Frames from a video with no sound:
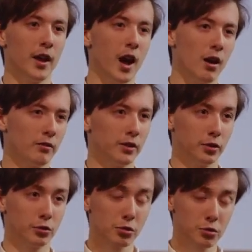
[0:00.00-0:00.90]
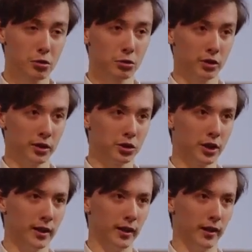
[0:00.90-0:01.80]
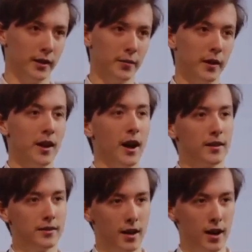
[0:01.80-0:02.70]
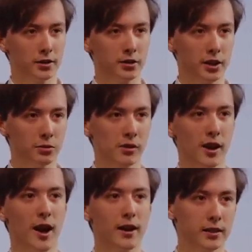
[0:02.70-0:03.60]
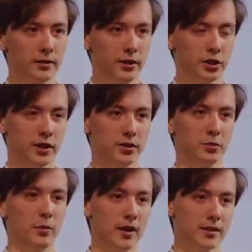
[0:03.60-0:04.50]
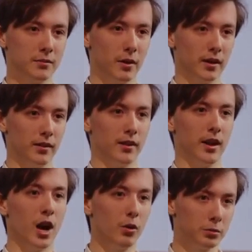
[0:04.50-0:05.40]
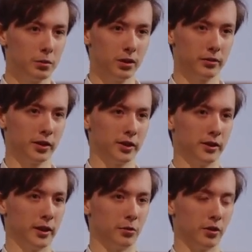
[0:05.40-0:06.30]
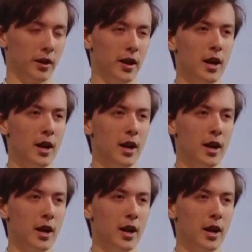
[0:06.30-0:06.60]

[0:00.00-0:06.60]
However, it is crucial during training, as the actor network actively tries to maximize the output of the critic network,